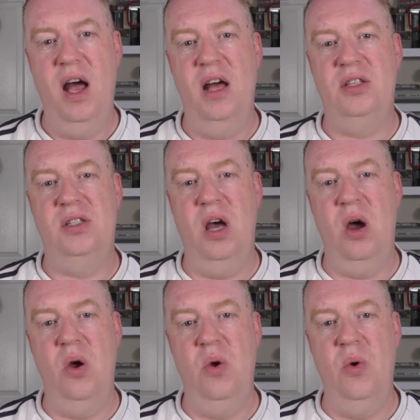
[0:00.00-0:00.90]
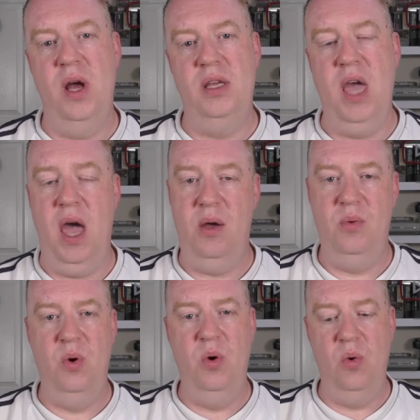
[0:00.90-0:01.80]
So yeah,
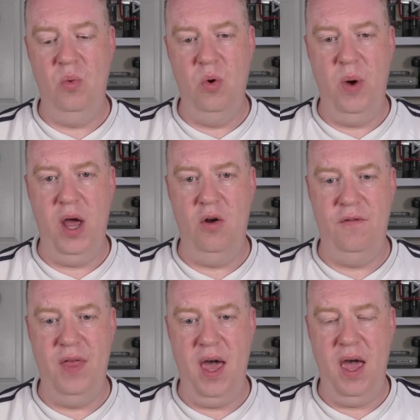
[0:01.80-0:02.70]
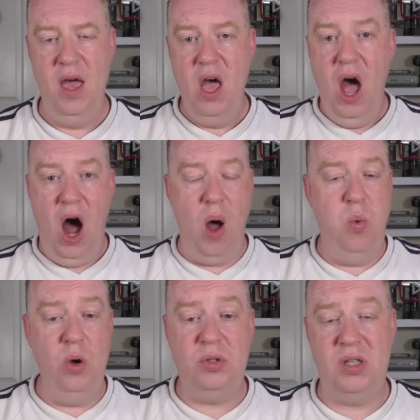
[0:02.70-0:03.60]
we'll head off there. I
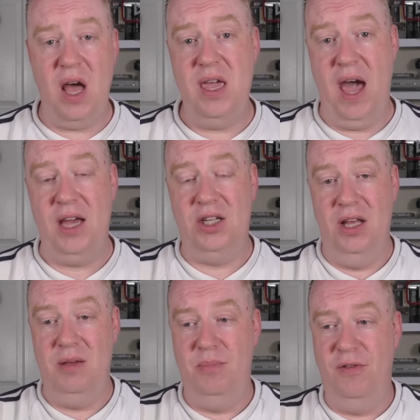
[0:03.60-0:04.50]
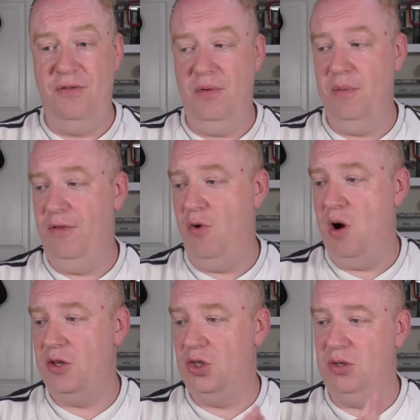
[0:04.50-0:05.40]
will say actually,
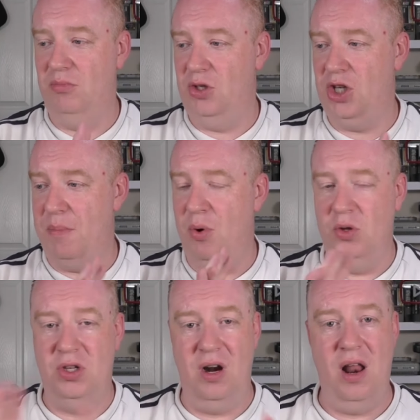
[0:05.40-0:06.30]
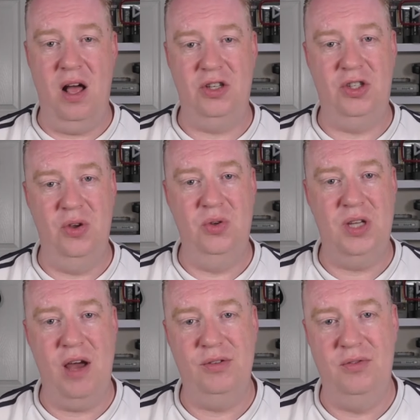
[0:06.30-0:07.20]
before I jump on to the last 2
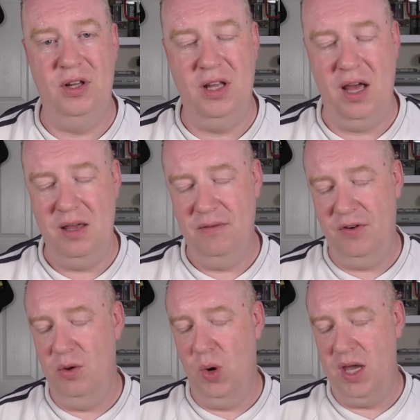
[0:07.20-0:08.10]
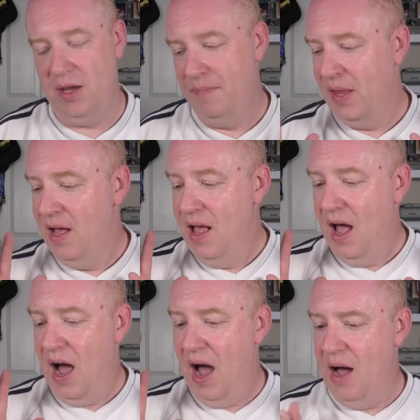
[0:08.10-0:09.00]
sales for the week,
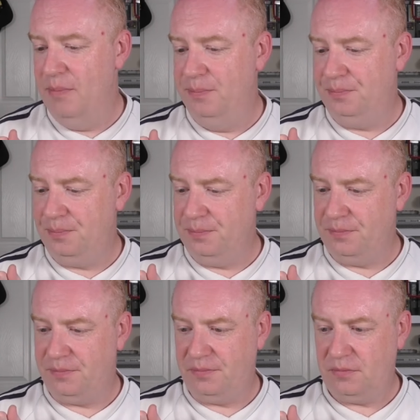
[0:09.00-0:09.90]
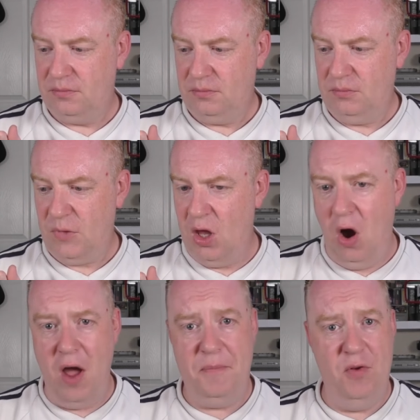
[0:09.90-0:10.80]

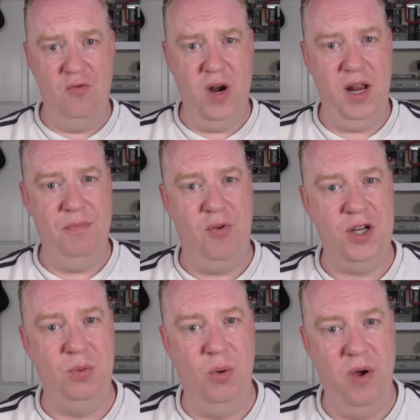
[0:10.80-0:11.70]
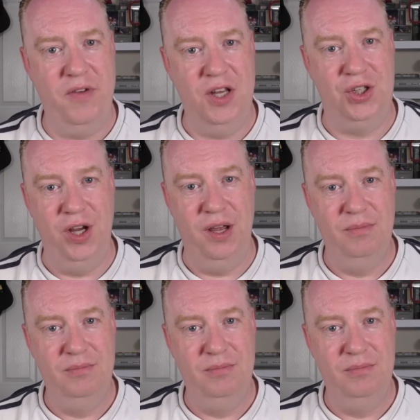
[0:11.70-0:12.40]
I have been really impressed with the weather this year.